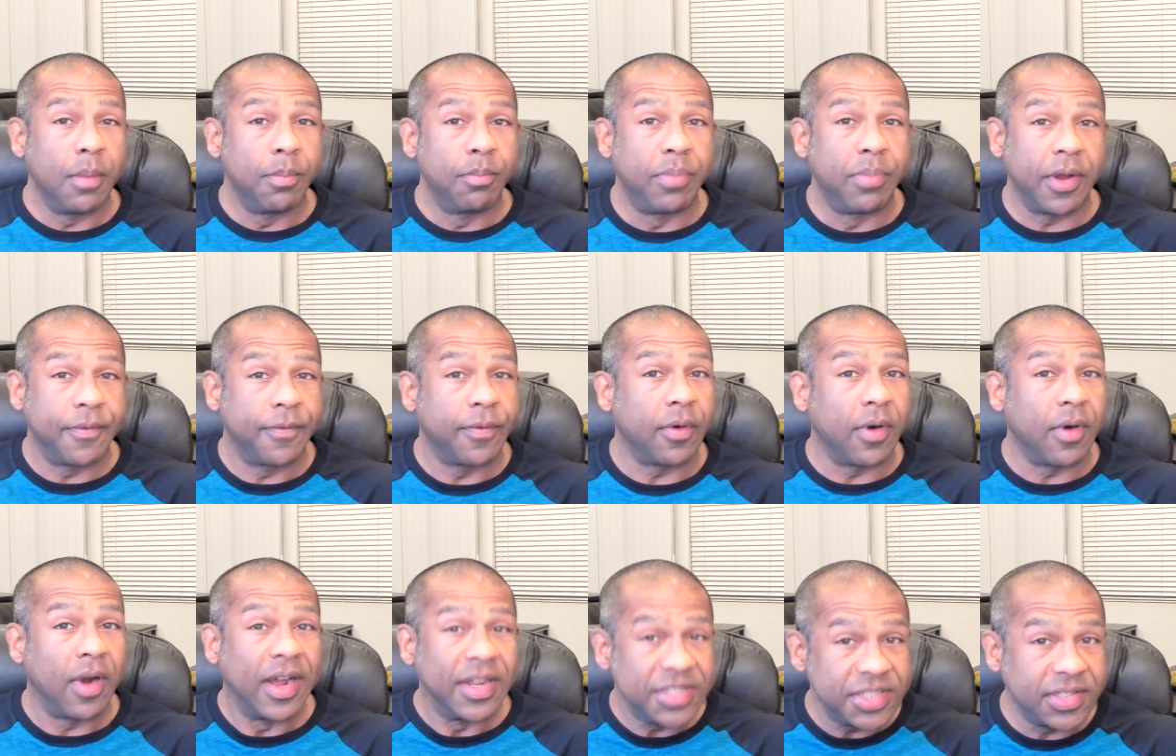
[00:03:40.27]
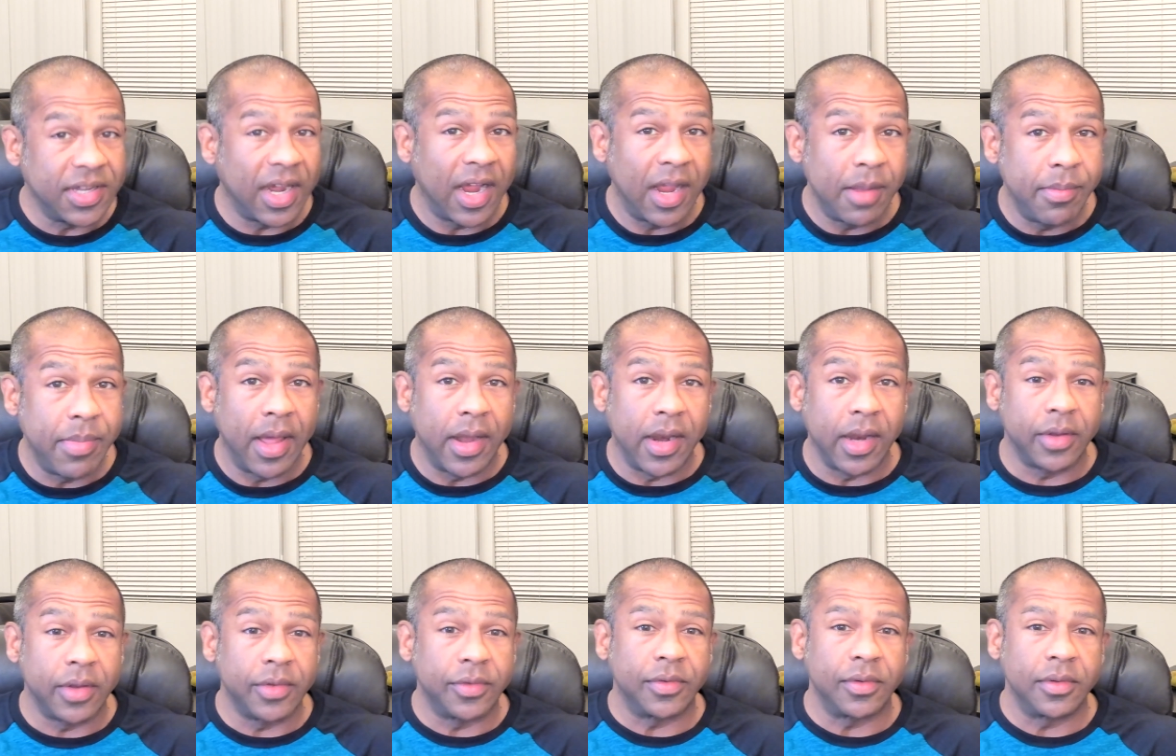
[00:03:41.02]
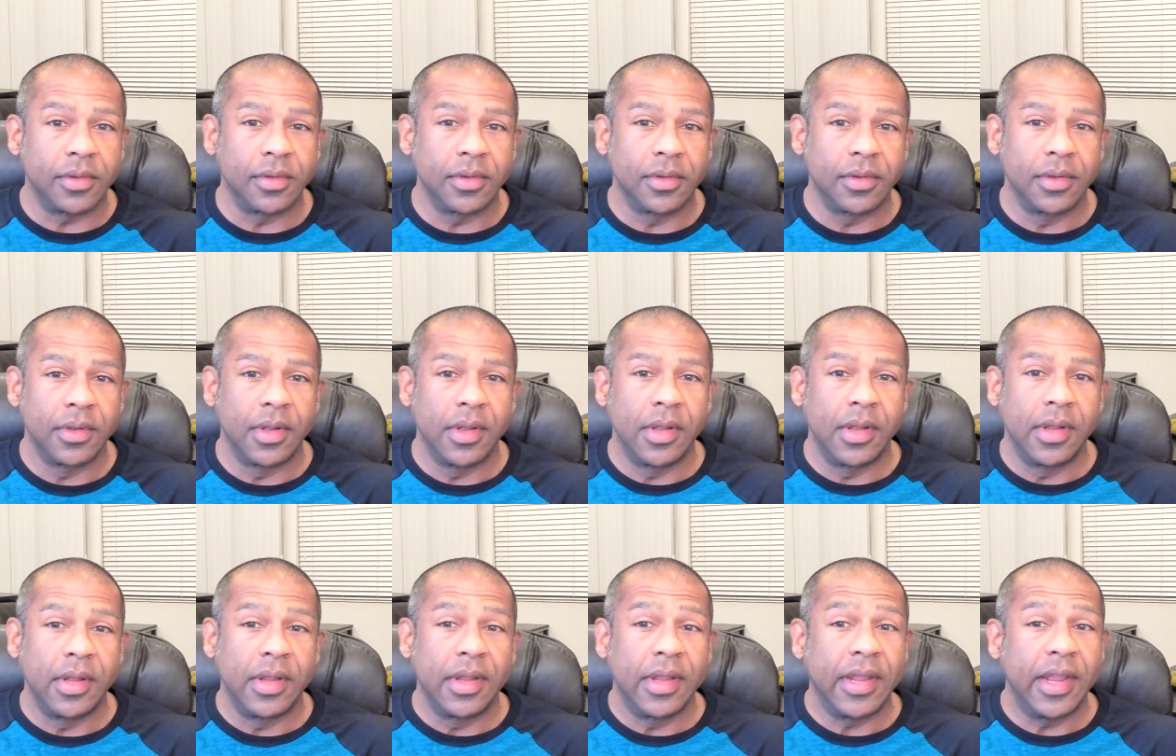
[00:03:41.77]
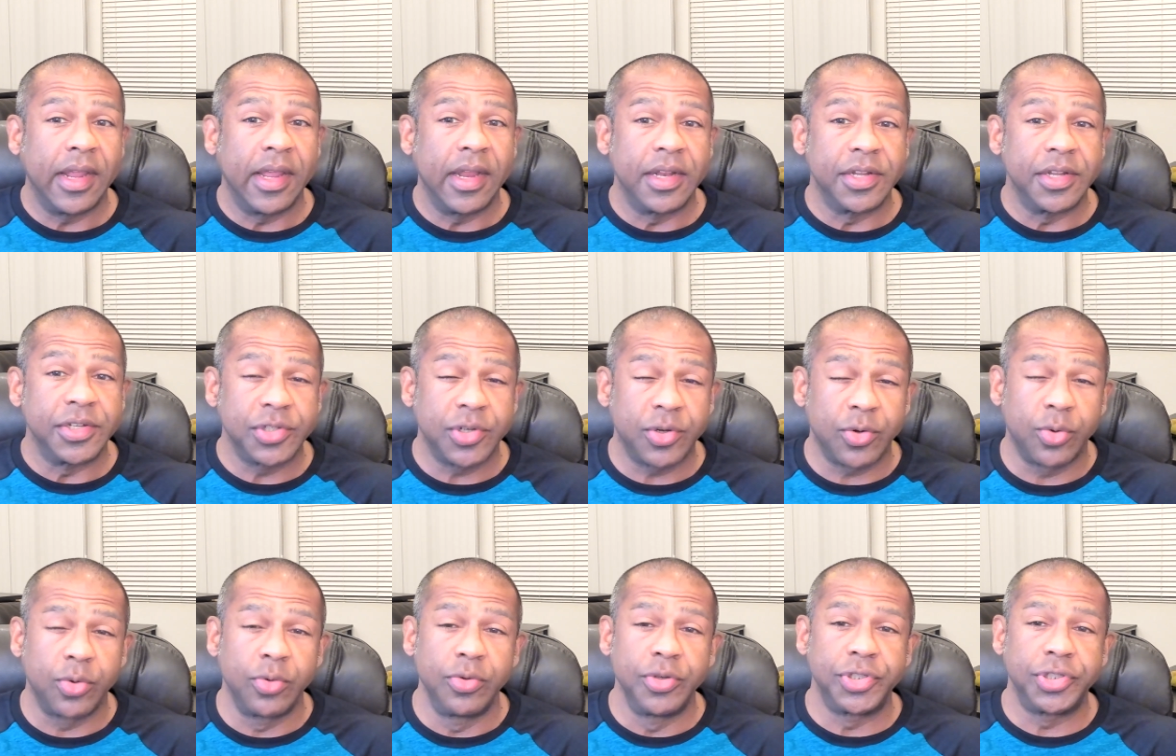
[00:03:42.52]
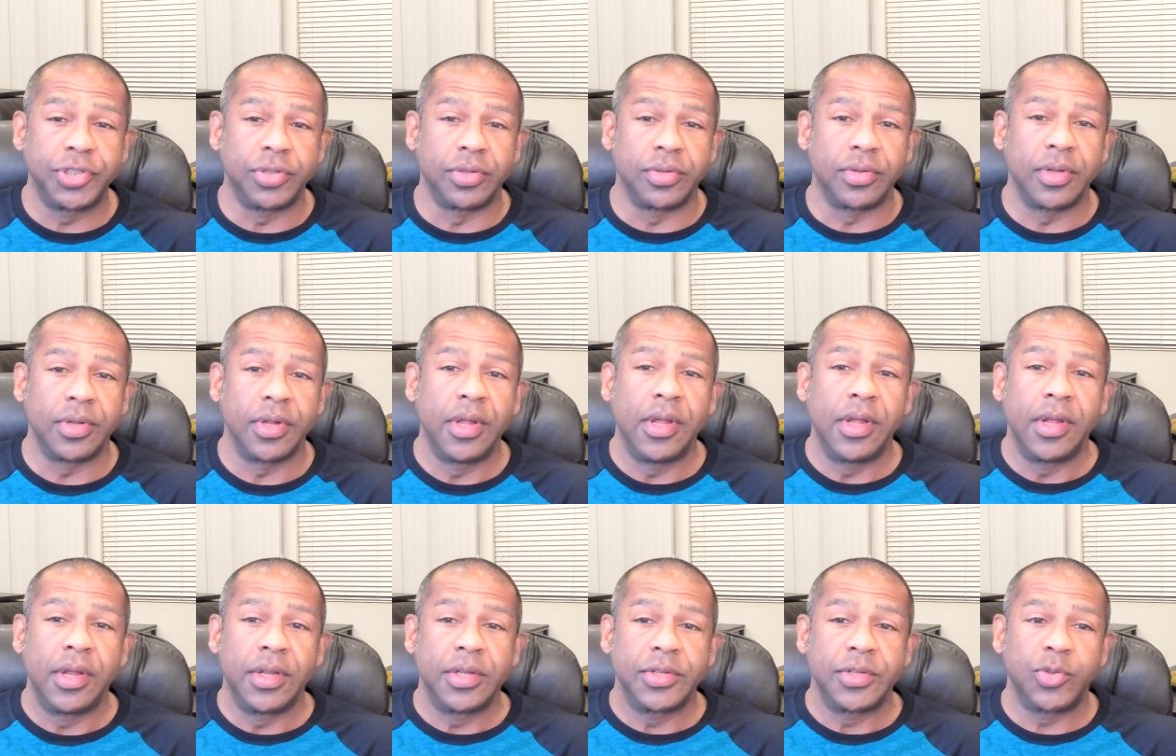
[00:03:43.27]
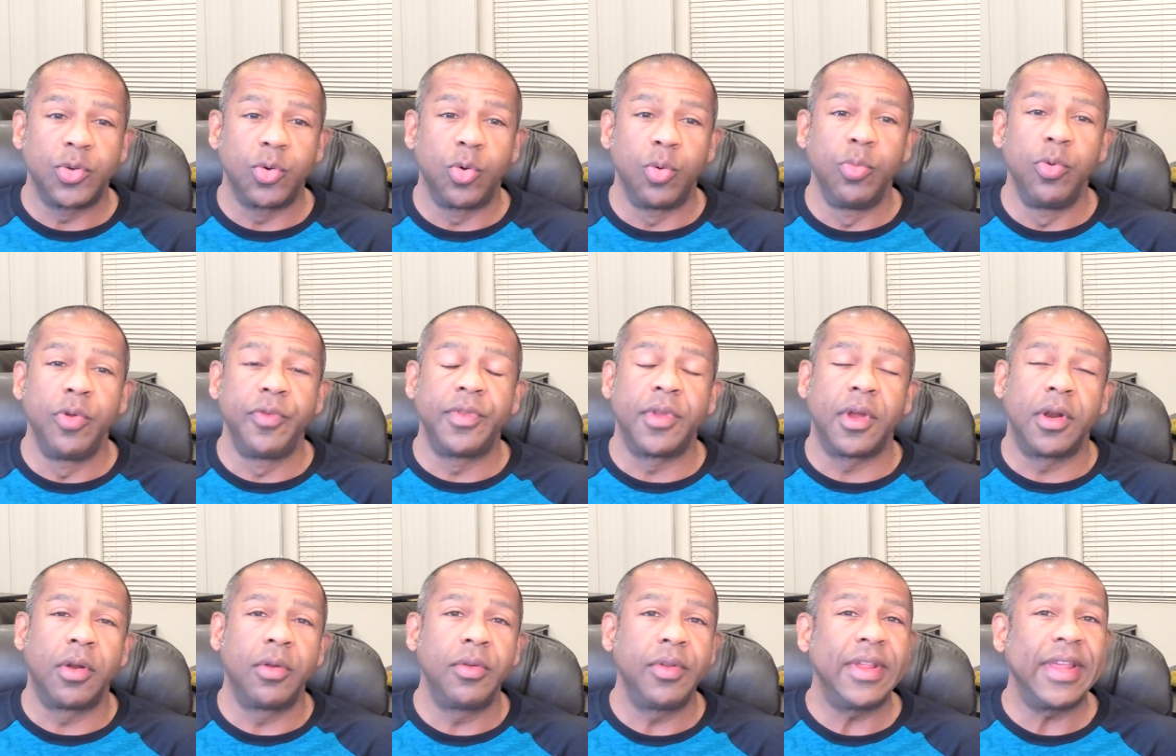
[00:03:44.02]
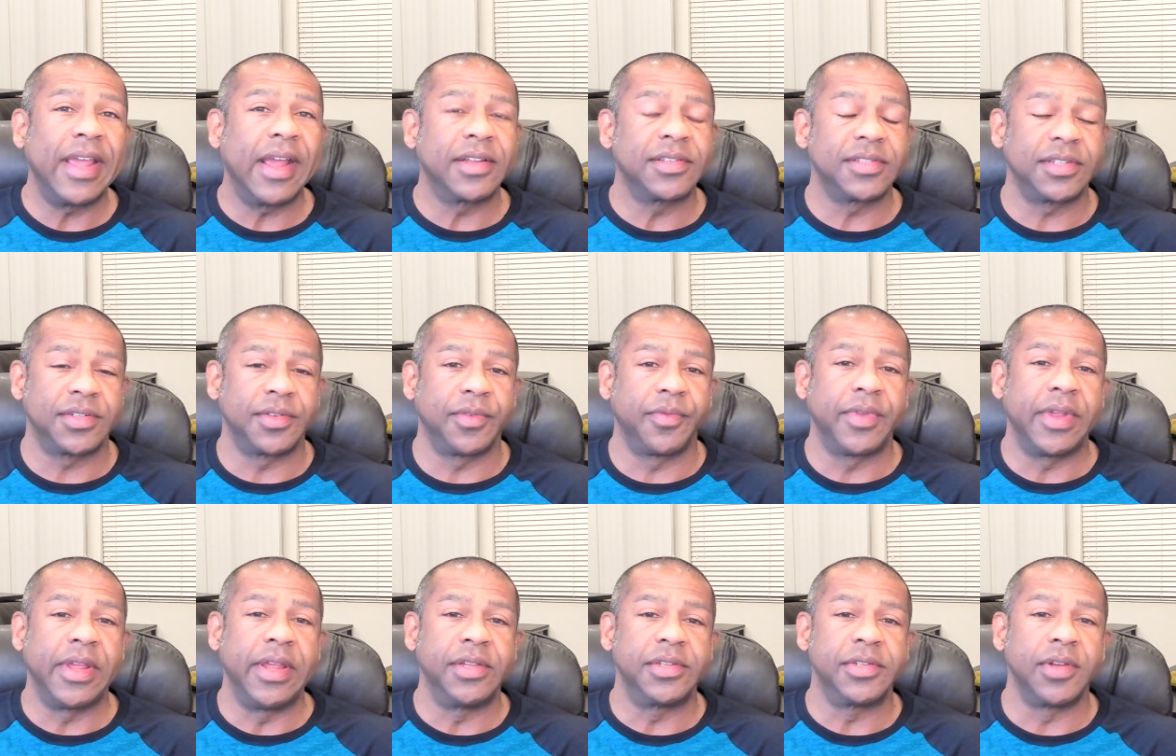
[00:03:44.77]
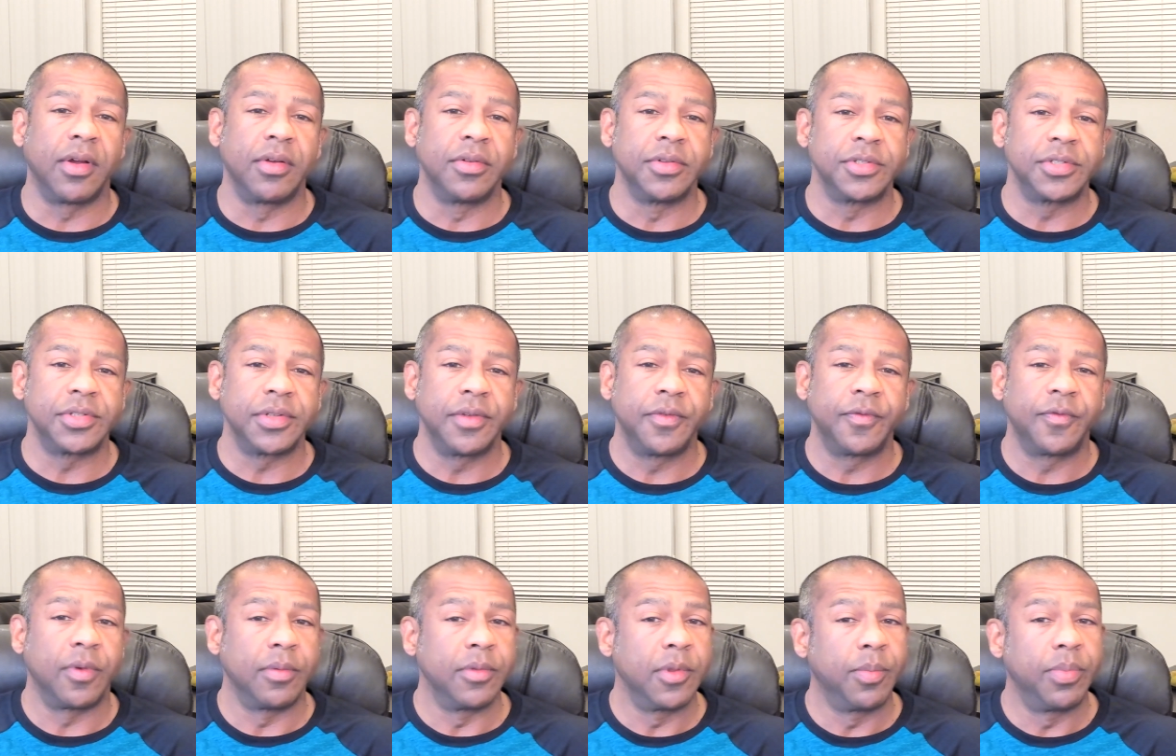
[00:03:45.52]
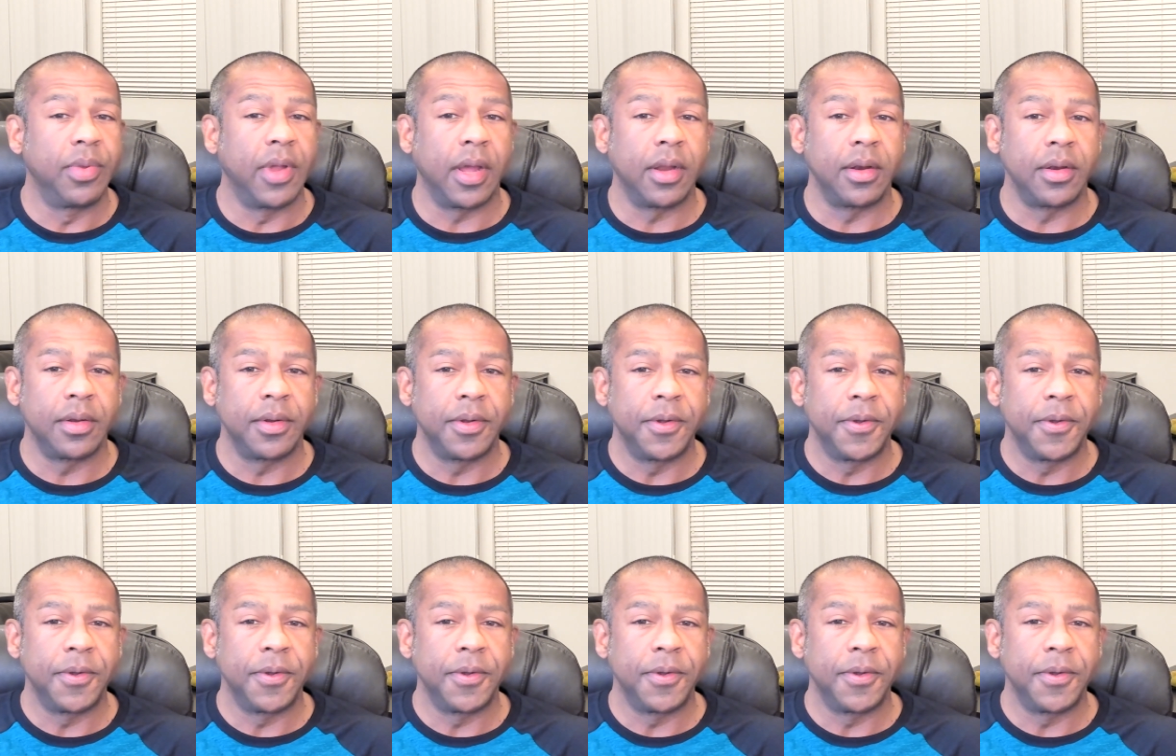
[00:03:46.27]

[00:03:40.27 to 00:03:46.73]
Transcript: But for us diabetics, it is crucial to remove not only excess of ketones from the blood,